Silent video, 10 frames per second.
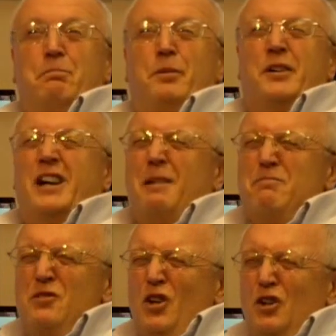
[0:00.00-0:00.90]
but
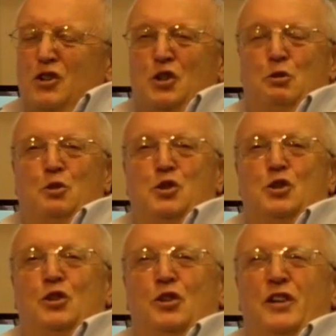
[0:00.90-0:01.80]
I'm not too
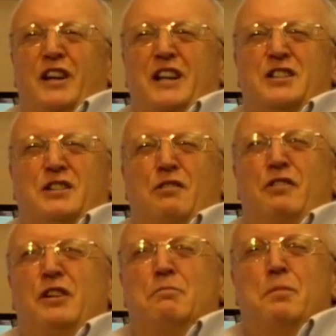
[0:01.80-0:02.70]
sure it's the
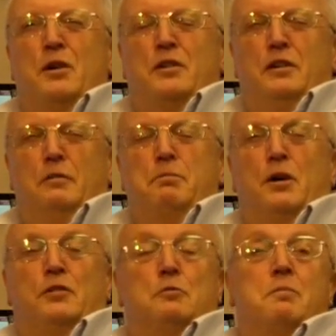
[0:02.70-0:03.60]
real
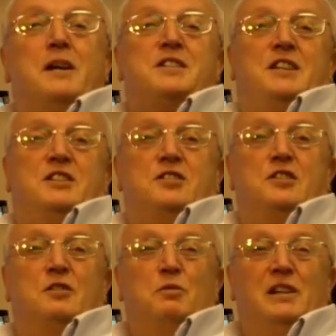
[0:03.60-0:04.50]
moral message
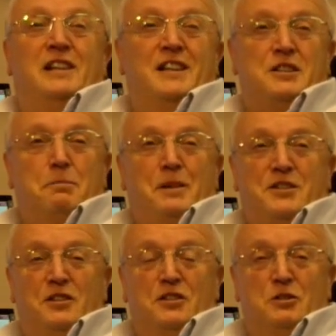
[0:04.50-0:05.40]
that we'd like to
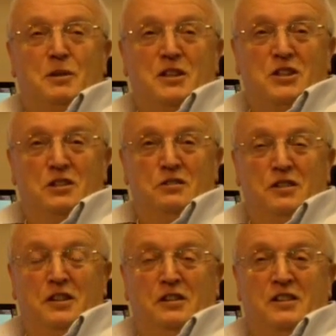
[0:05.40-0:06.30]
pass on to our
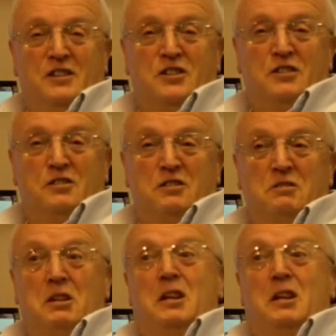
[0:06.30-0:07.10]
children and grandchildren.